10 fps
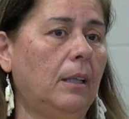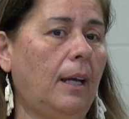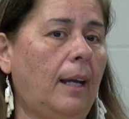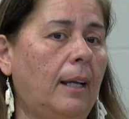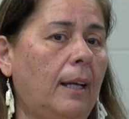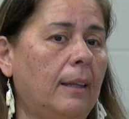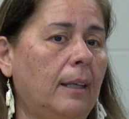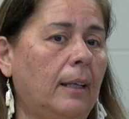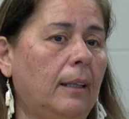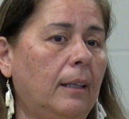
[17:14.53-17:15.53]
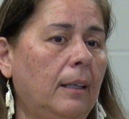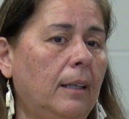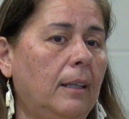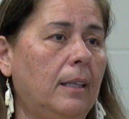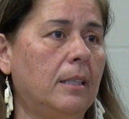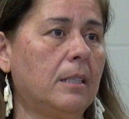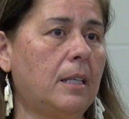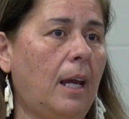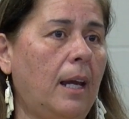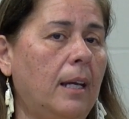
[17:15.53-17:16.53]
And I think these
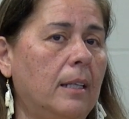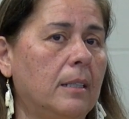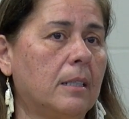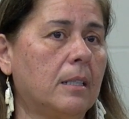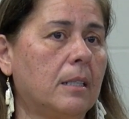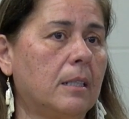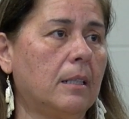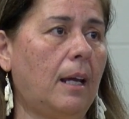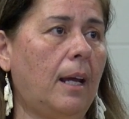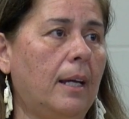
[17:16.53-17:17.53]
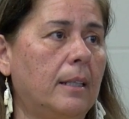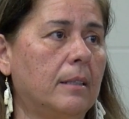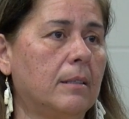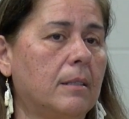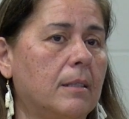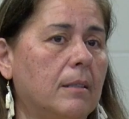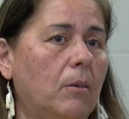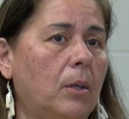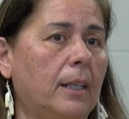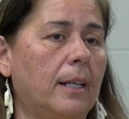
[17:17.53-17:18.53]
days, as
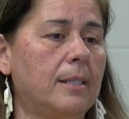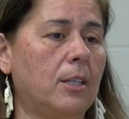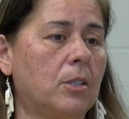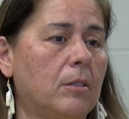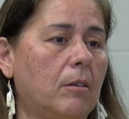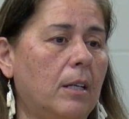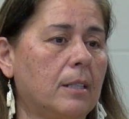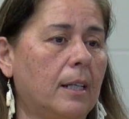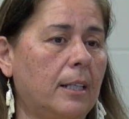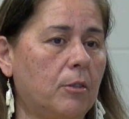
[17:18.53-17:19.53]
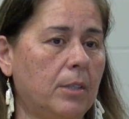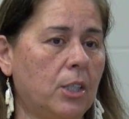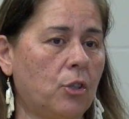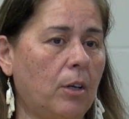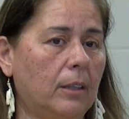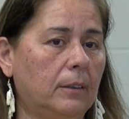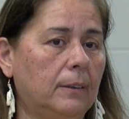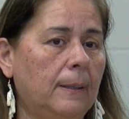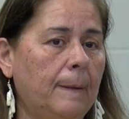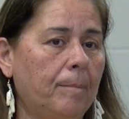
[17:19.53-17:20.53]
organizations across the country
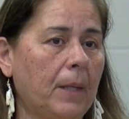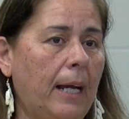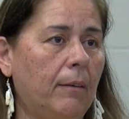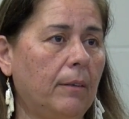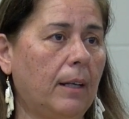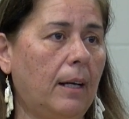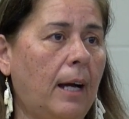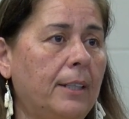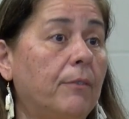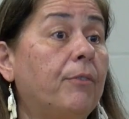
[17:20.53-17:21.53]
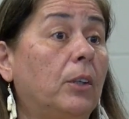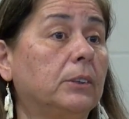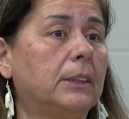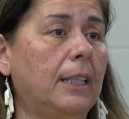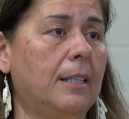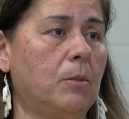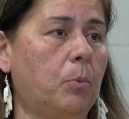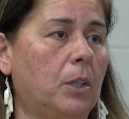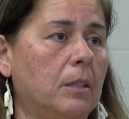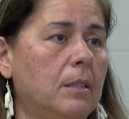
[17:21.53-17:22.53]
struggle, I default to his
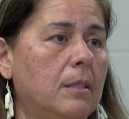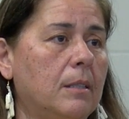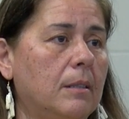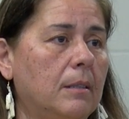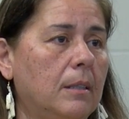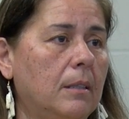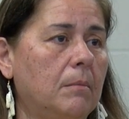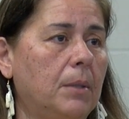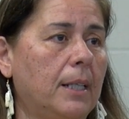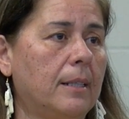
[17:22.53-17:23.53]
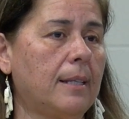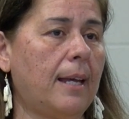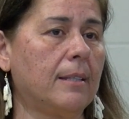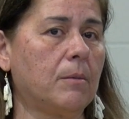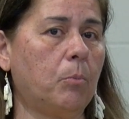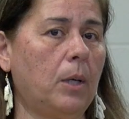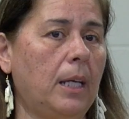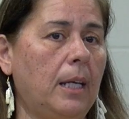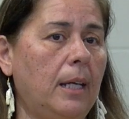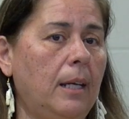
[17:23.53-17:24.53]
words, because as
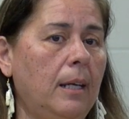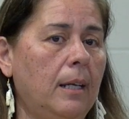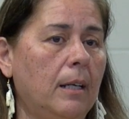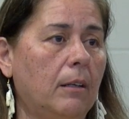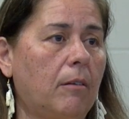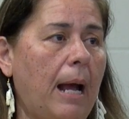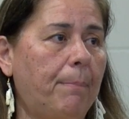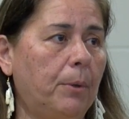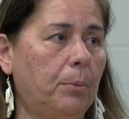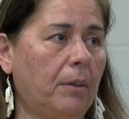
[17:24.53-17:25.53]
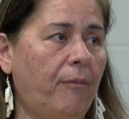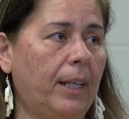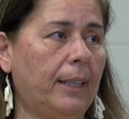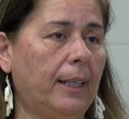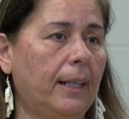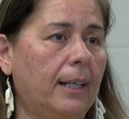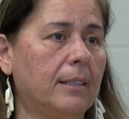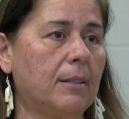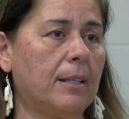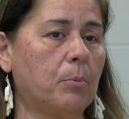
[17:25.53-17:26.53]
we grapple with funding
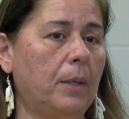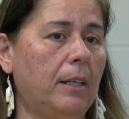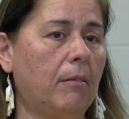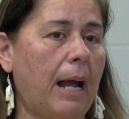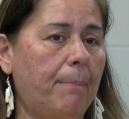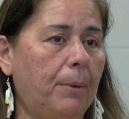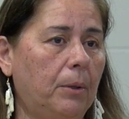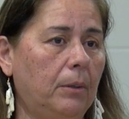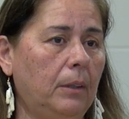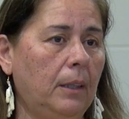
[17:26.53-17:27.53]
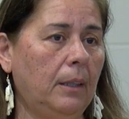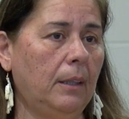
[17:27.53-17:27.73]
cuts, as we grapple